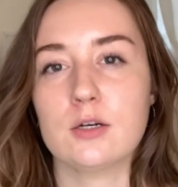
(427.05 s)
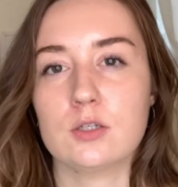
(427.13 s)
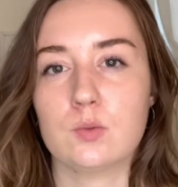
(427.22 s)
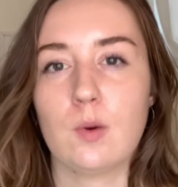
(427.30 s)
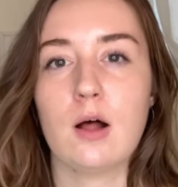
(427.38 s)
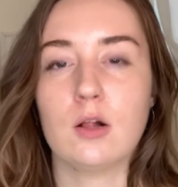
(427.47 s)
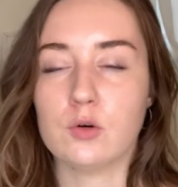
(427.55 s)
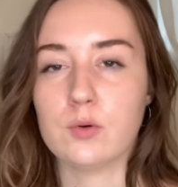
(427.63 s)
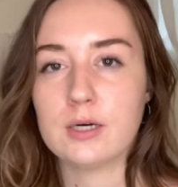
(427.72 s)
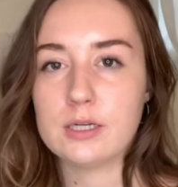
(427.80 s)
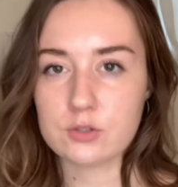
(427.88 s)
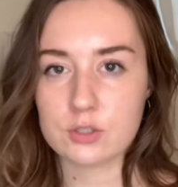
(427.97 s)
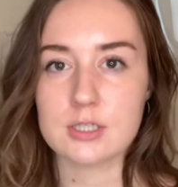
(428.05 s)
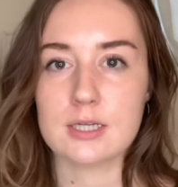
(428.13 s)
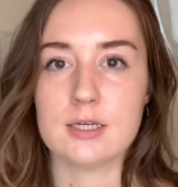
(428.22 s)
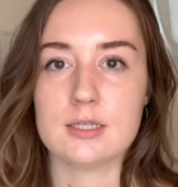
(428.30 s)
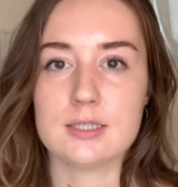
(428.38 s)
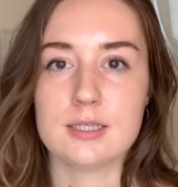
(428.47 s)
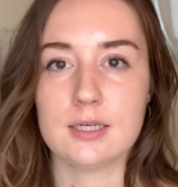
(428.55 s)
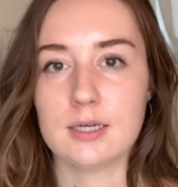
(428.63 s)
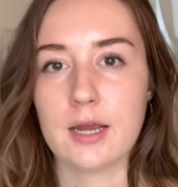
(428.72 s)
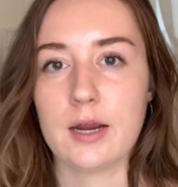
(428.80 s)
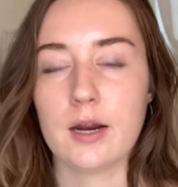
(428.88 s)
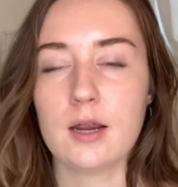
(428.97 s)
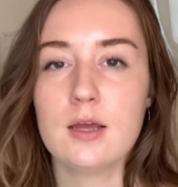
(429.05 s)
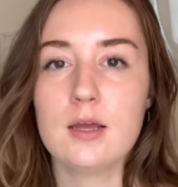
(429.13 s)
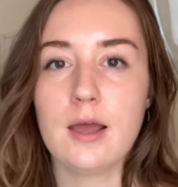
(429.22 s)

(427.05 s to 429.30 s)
as well, who are interested in skincare.